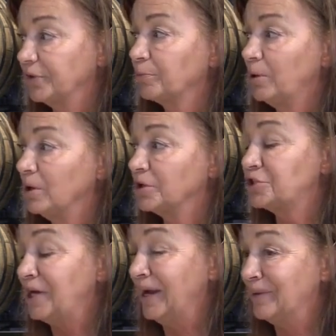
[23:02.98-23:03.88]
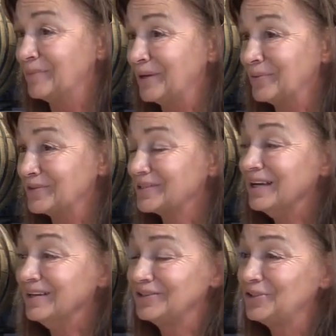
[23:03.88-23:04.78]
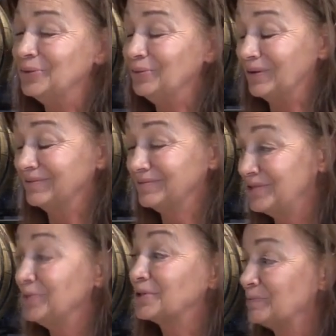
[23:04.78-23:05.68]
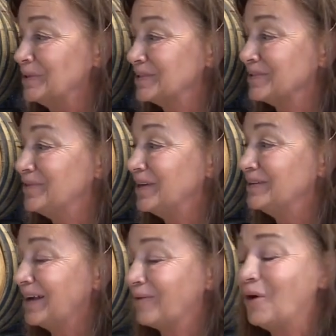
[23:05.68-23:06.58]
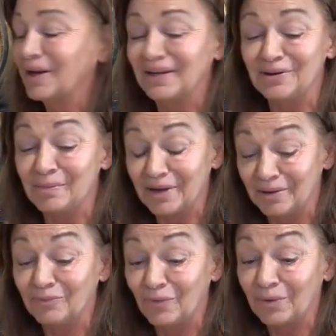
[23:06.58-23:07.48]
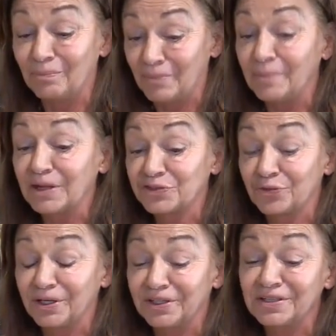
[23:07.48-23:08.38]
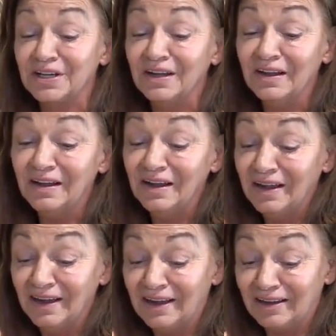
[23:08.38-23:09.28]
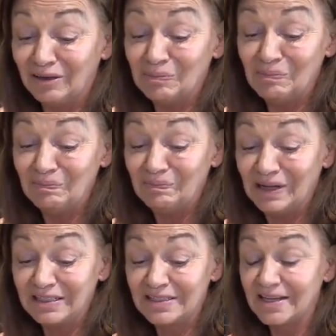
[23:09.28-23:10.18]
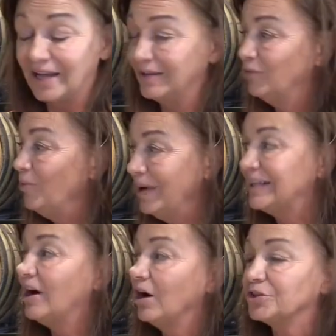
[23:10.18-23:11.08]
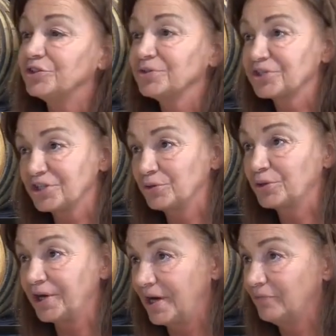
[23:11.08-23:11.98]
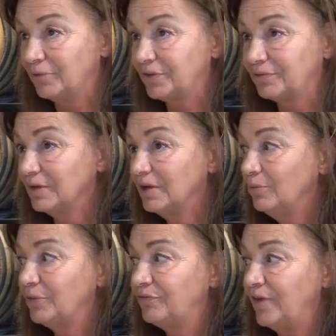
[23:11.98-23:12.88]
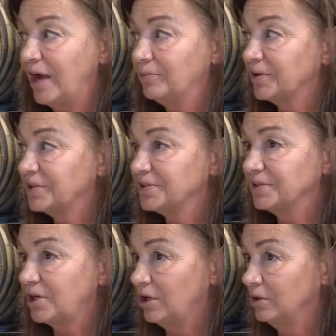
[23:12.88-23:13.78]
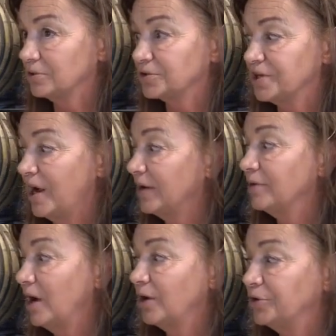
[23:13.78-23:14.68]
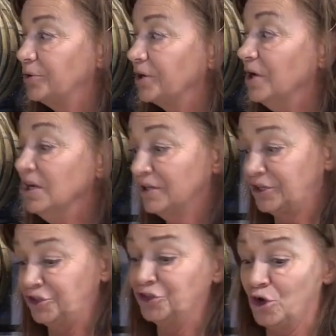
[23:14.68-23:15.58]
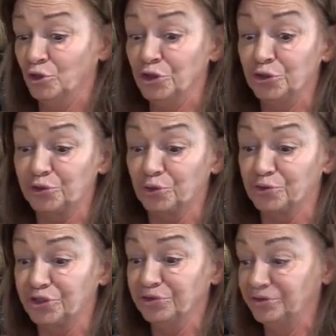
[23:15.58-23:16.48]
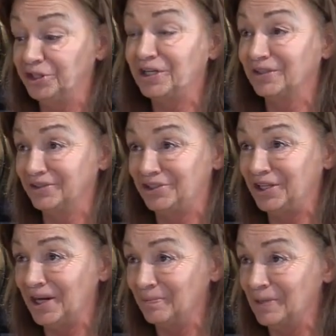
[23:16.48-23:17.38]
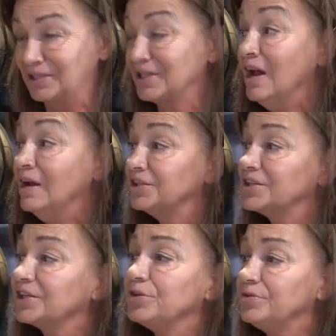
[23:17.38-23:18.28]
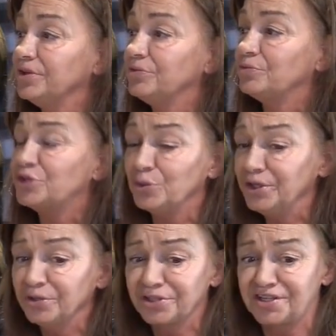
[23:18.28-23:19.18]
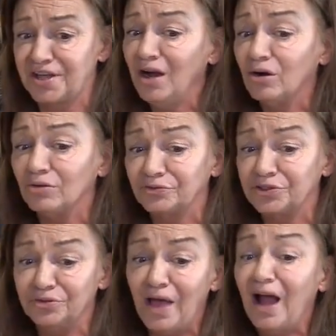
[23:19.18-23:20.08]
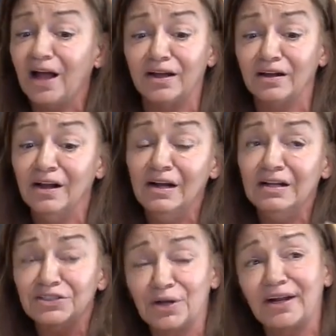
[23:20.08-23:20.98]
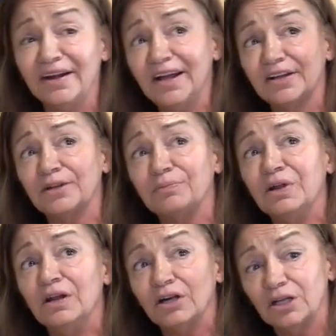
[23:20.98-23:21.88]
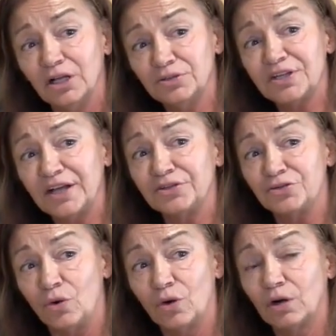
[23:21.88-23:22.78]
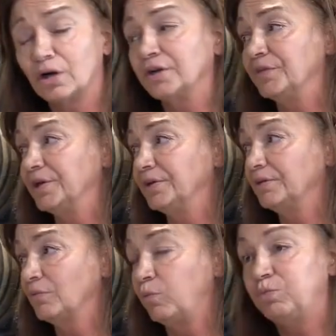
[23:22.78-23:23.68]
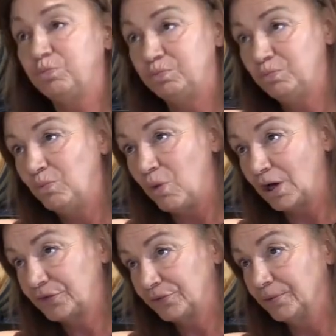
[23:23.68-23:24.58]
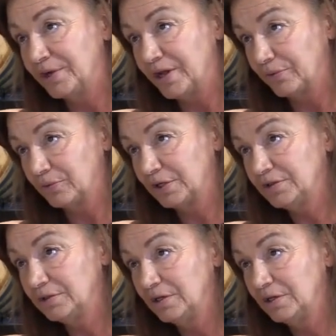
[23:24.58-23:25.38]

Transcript: at Anthropology had, but it was too expensive that I wanted it. And one my best friend had said, oh my God, you are so creative with fabrics and colors, and I don't know how you can, like, she's all neutrals and she can't mix. She's like, you do it yourself, do that. So I kind of had to close that door and then walk through another one.